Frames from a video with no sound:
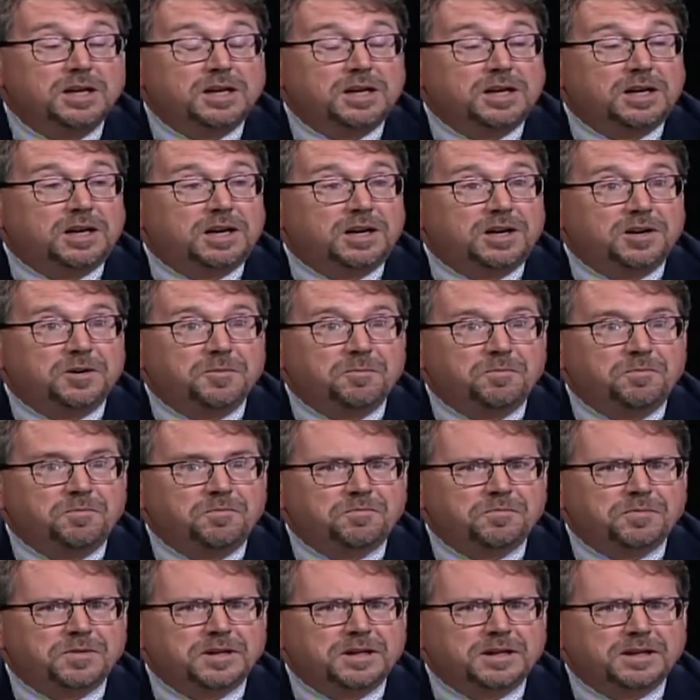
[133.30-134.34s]

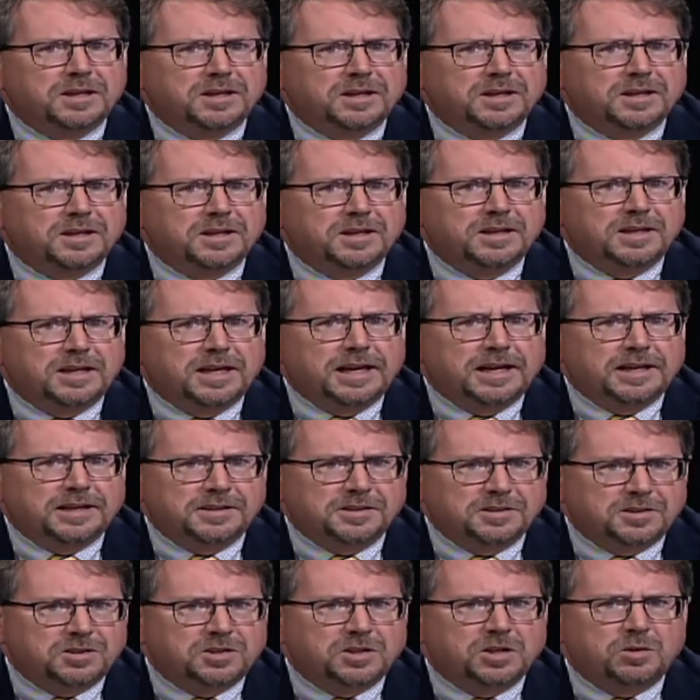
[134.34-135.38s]

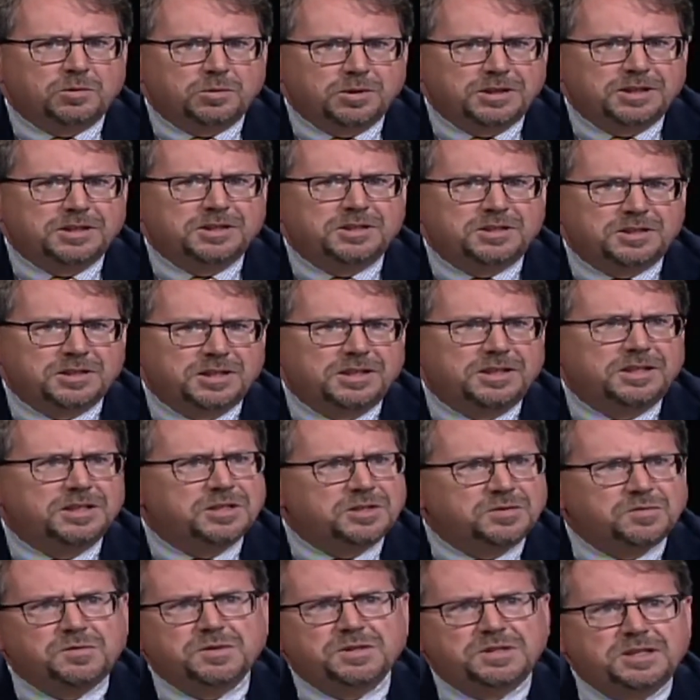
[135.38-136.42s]
And so it
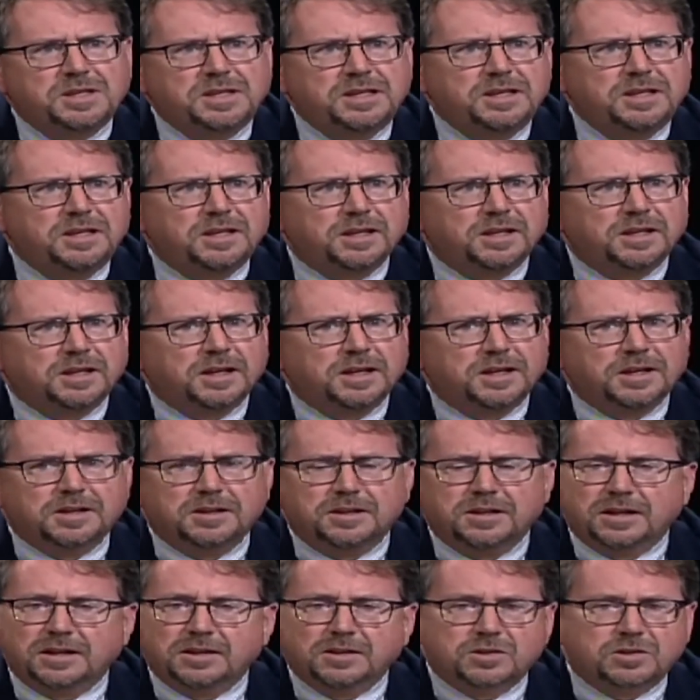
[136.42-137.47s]
is fatiguing,
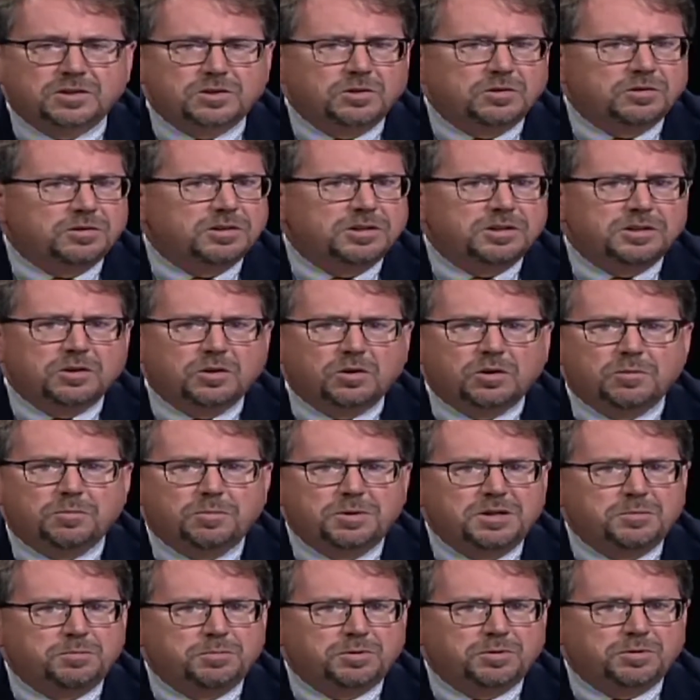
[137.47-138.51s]
and certainly there are
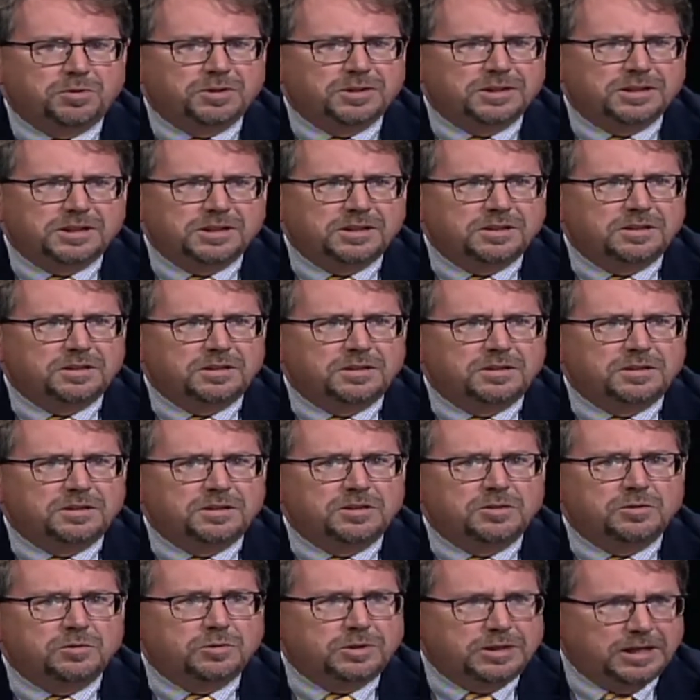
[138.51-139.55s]
people in
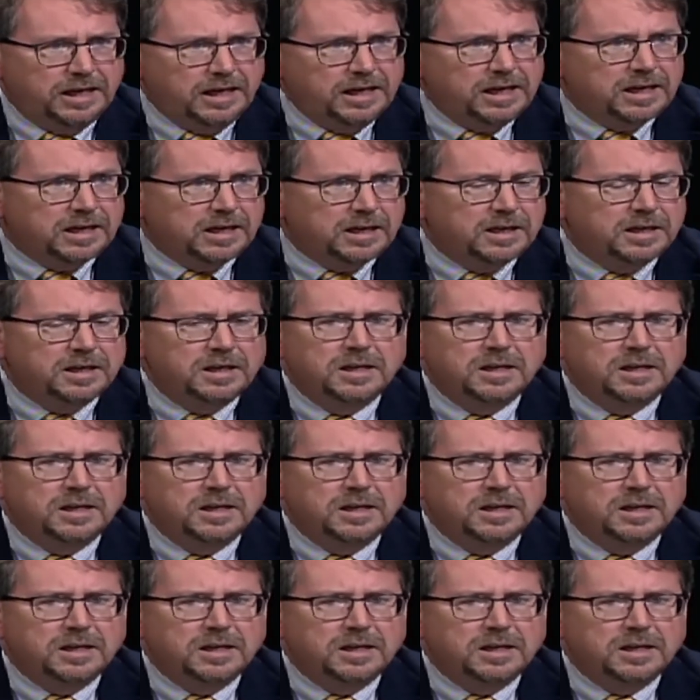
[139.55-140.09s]
the UK,